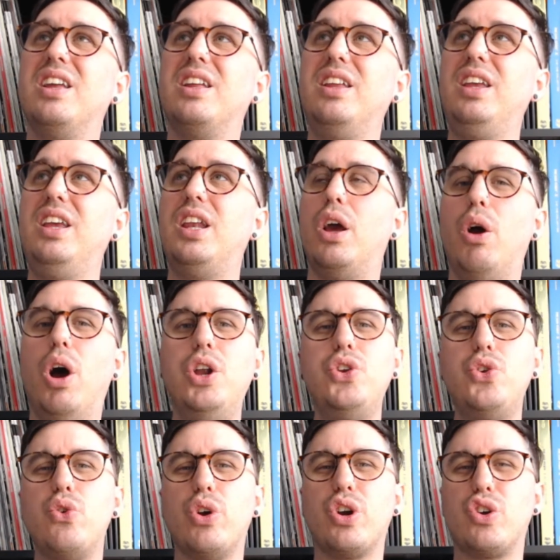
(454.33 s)
you know,
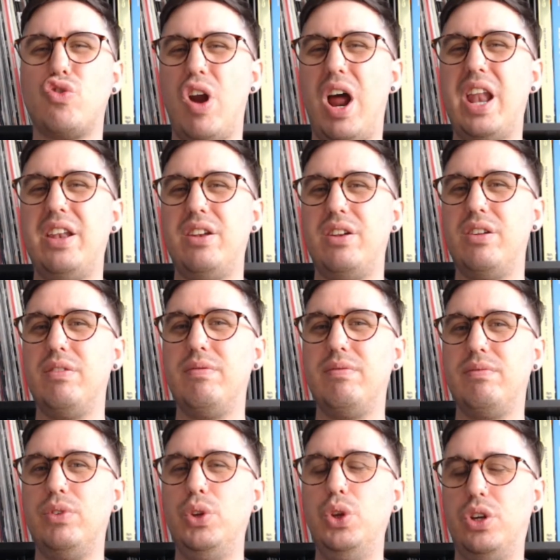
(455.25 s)
under $1,000
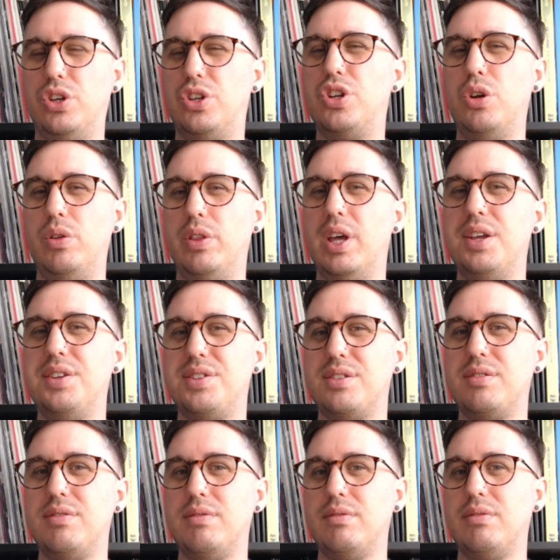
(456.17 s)
you could do
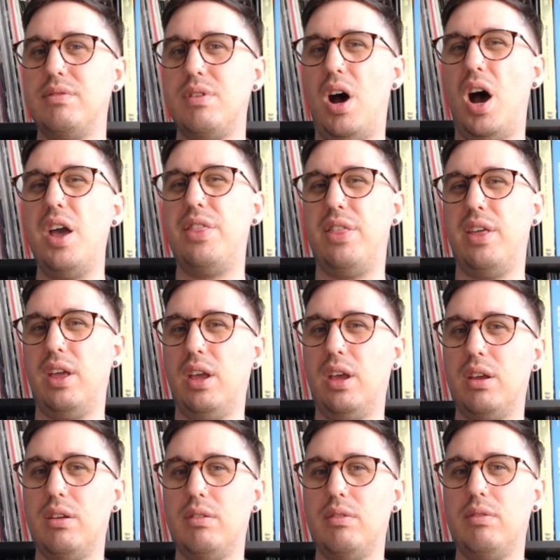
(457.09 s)
this, I think,
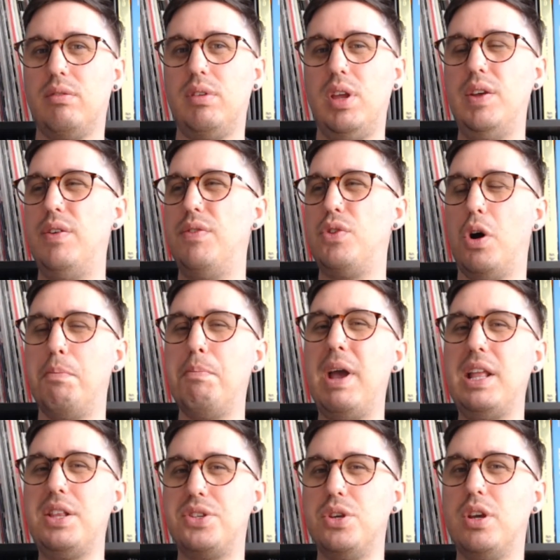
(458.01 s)
if you've got
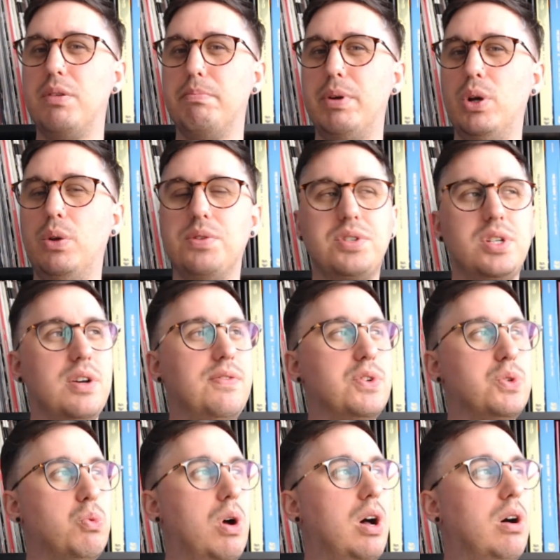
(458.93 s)
mates who can build stuff
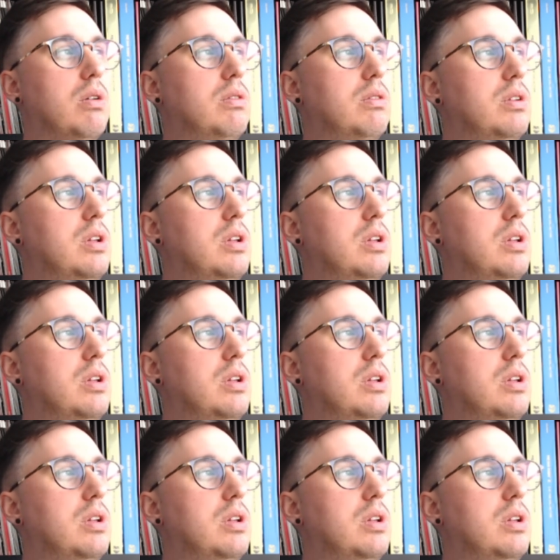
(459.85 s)
as well.